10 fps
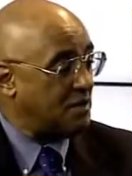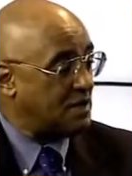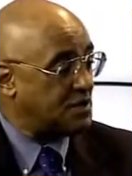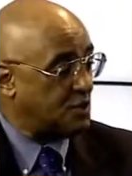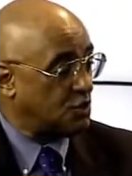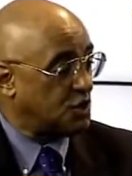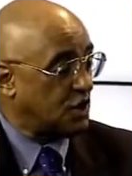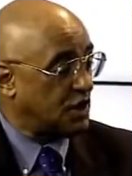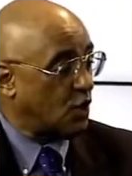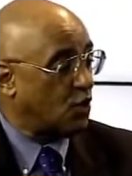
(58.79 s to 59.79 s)
be
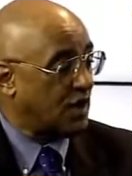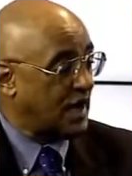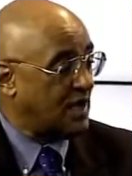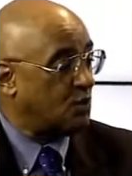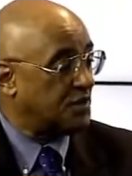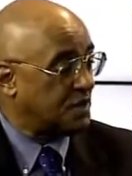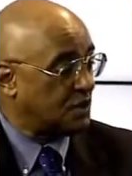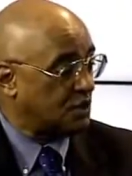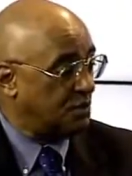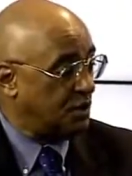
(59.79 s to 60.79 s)
socially located within
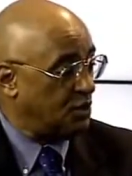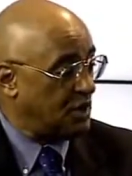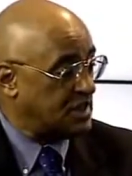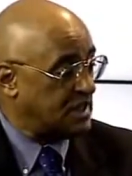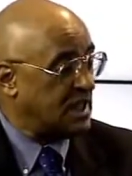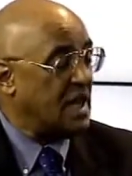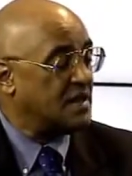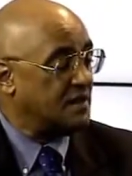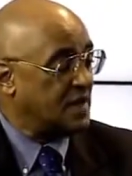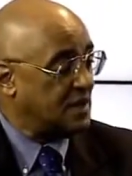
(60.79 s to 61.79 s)
a community,
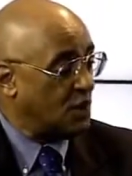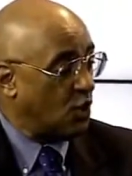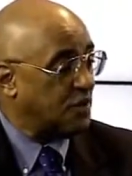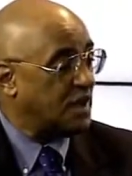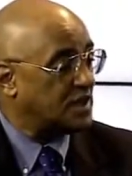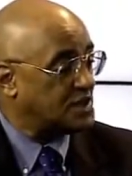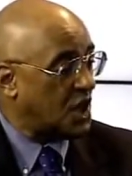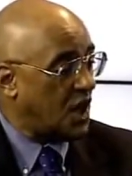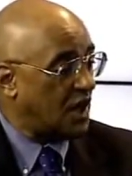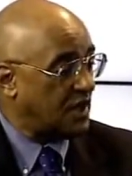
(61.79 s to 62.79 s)
that they know they are
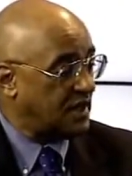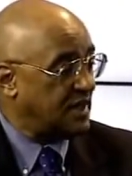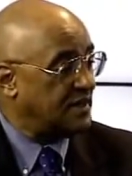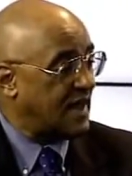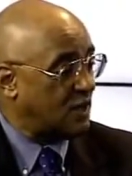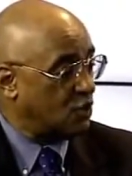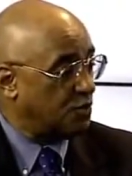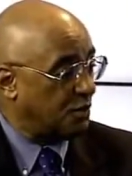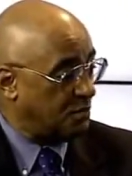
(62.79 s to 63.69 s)
targeting that group of